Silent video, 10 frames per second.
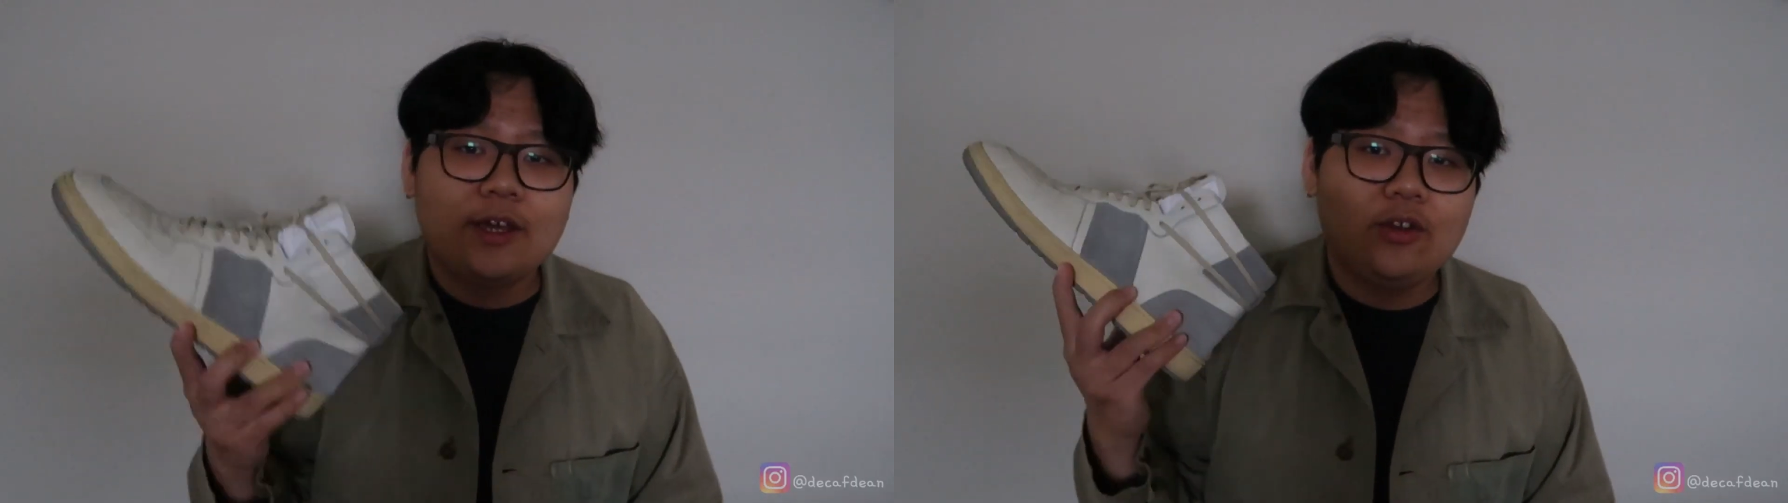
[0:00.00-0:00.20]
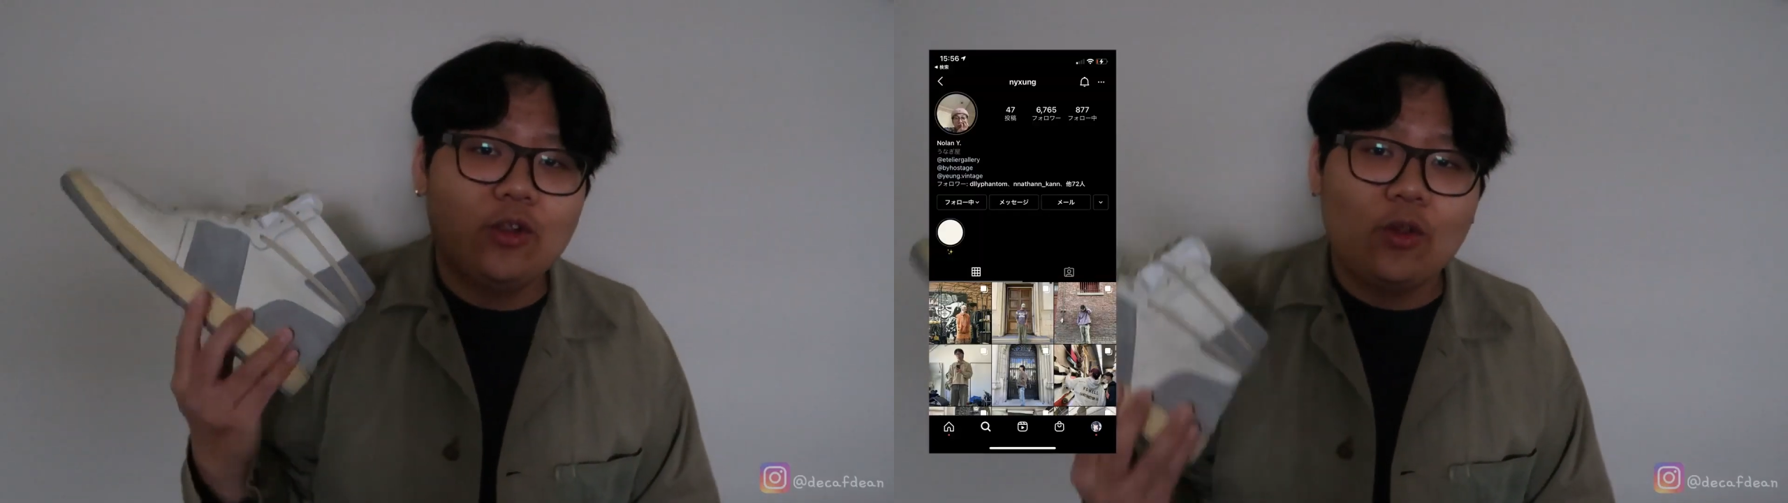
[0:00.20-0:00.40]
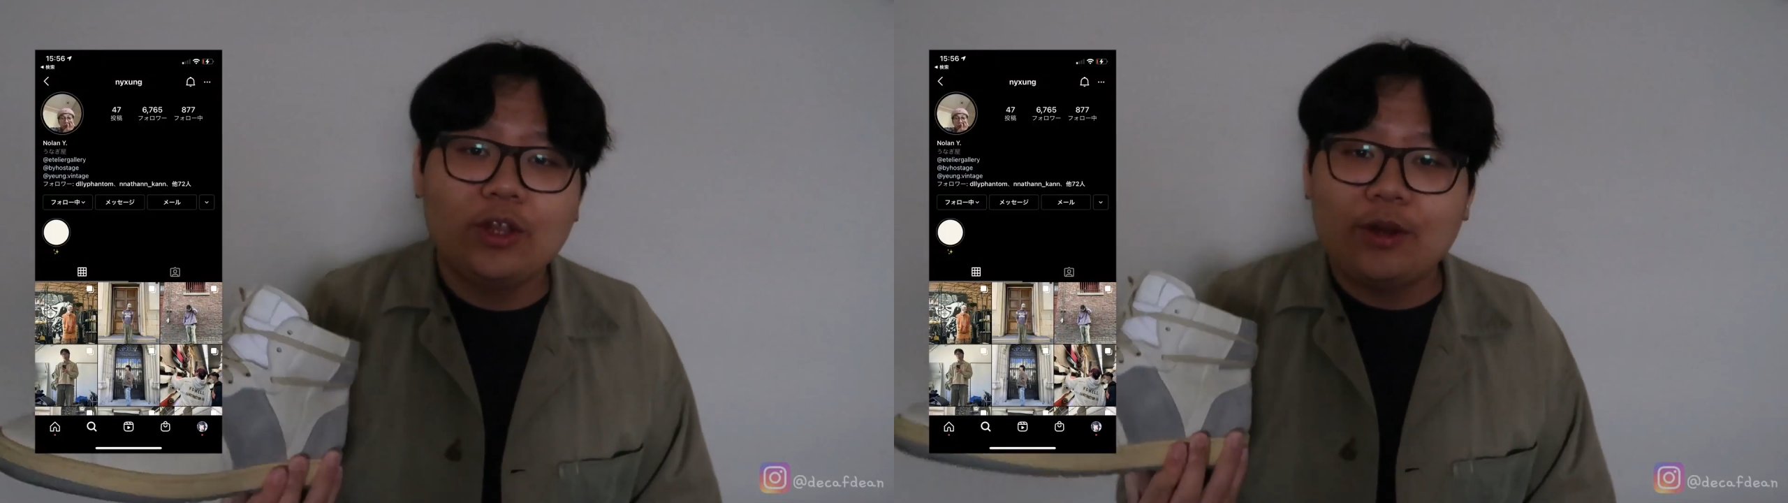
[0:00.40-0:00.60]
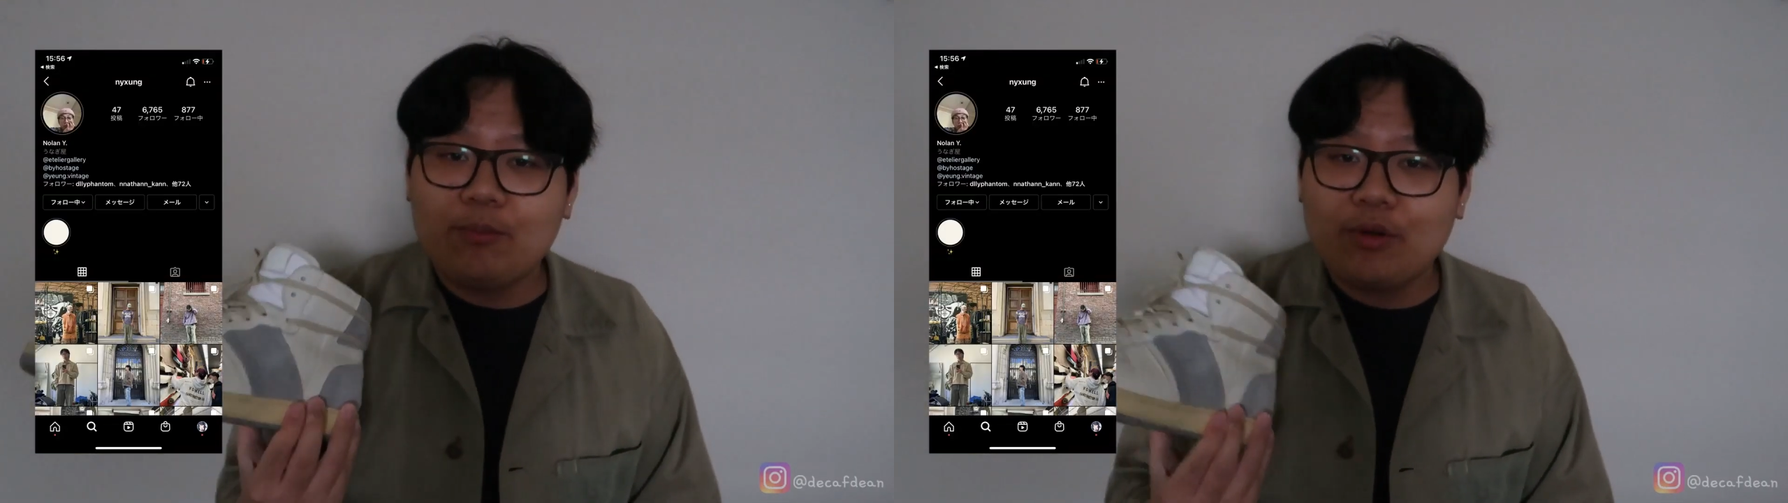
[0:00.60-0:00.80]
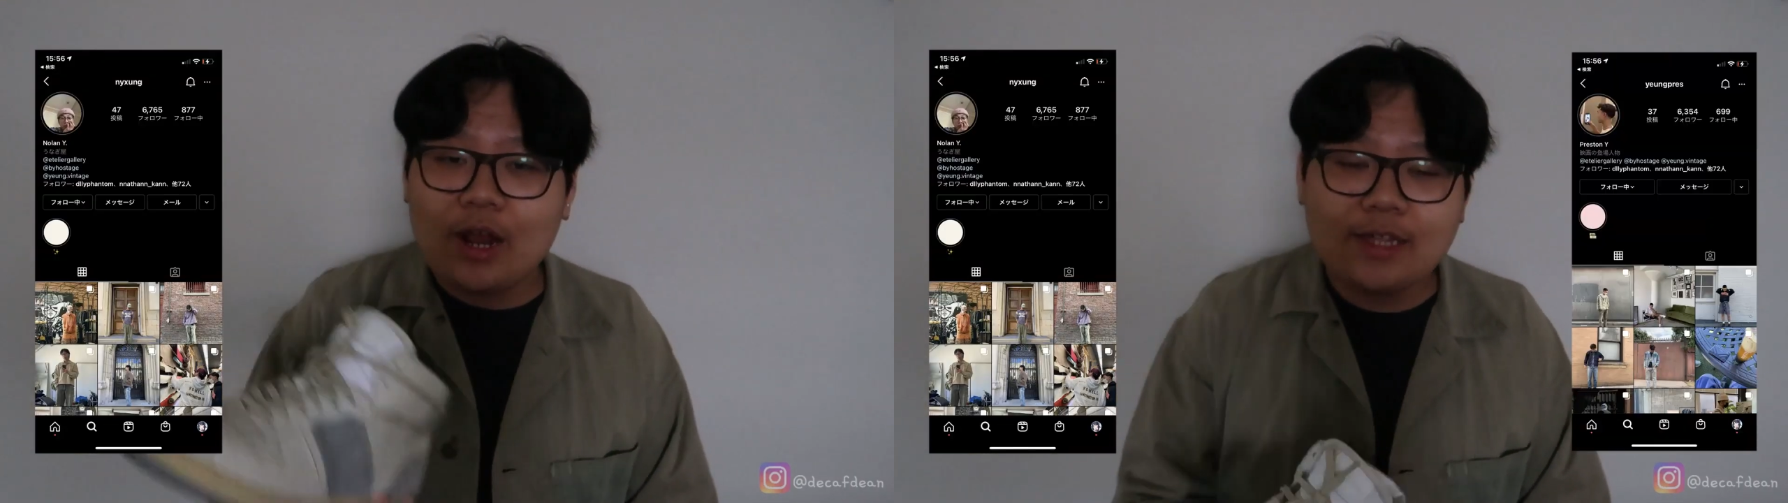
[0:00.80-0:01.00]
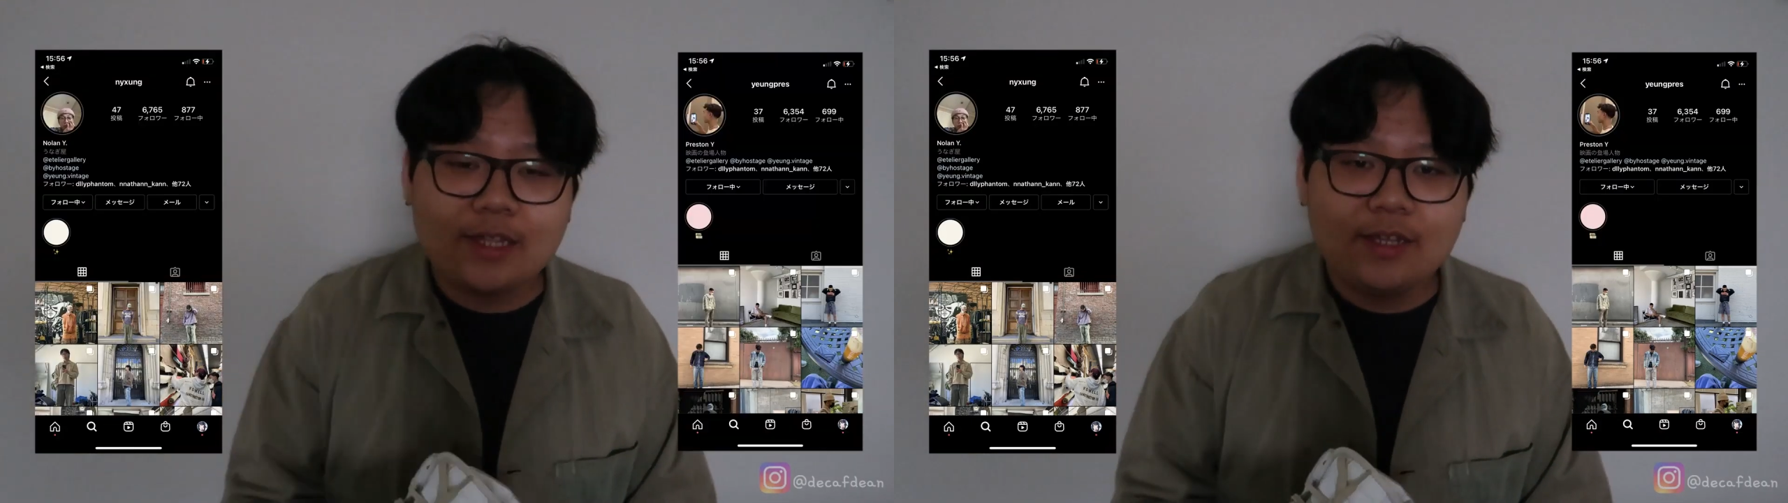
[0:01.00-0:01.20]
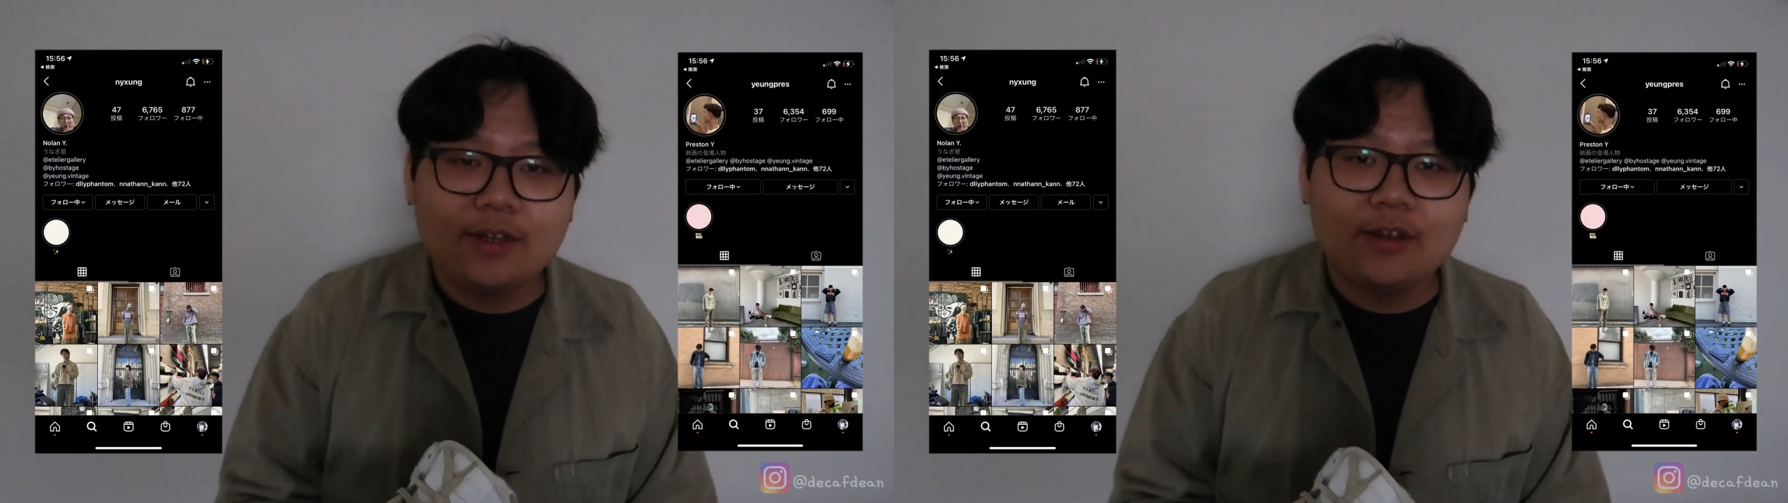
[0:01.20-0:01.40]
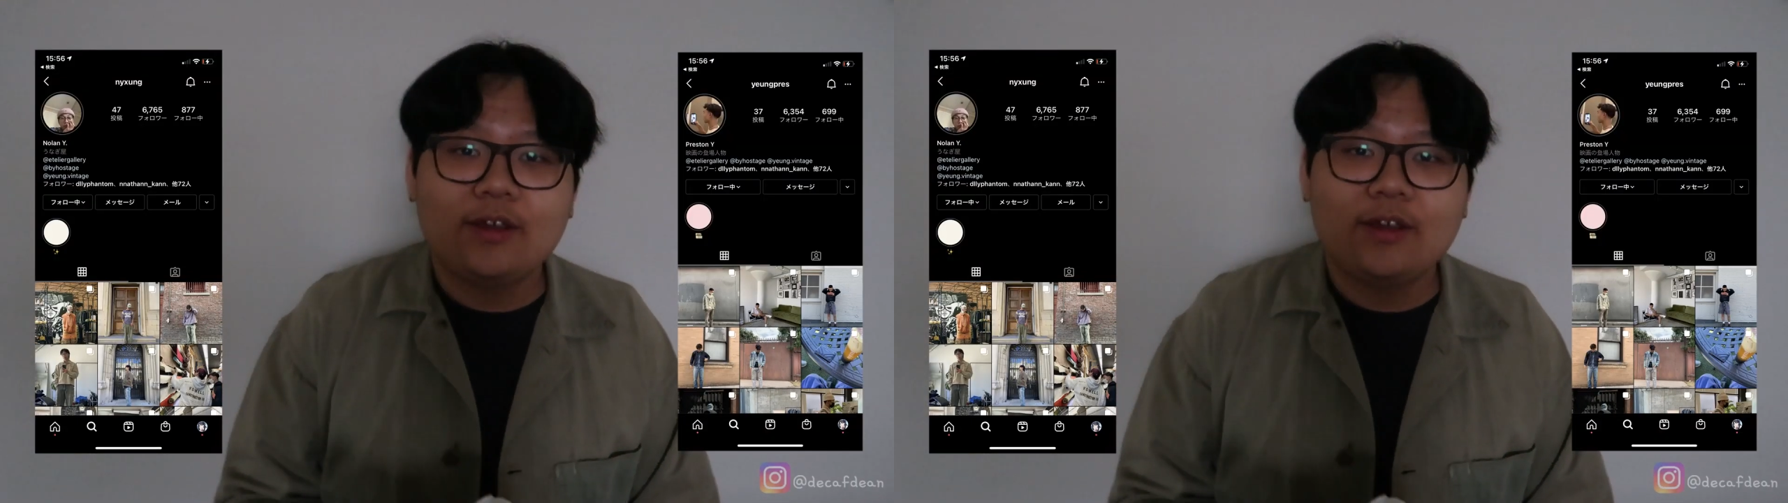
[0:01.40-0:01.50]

Nolan and Preston